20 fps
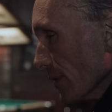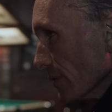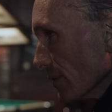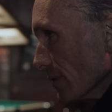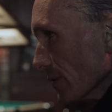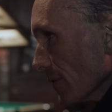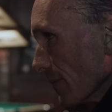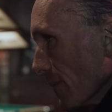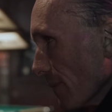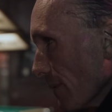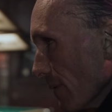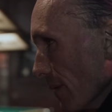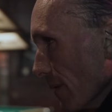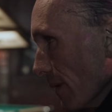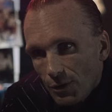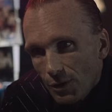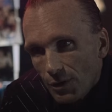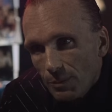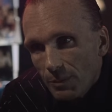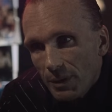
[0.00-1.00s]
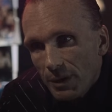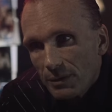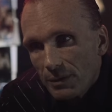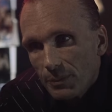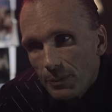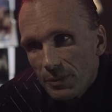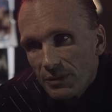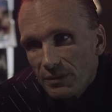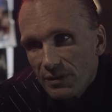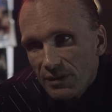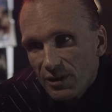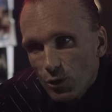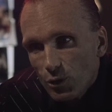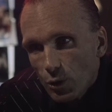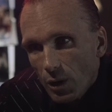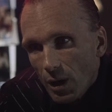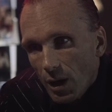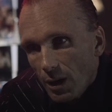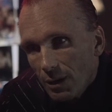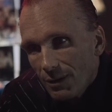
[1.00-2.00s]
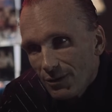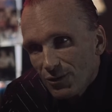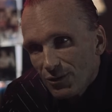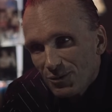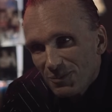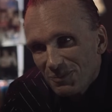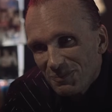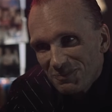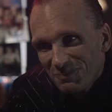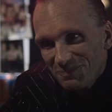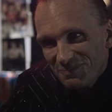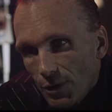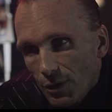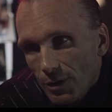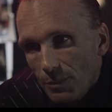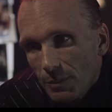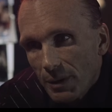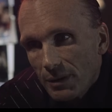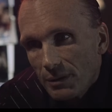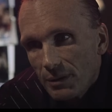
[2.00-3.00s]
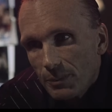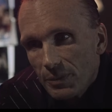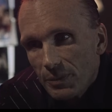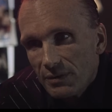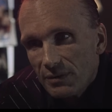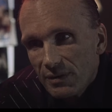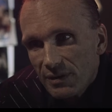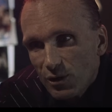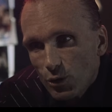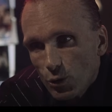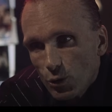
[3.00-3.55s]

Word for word: bank job, orchestrated by a mysterious figure named Devland.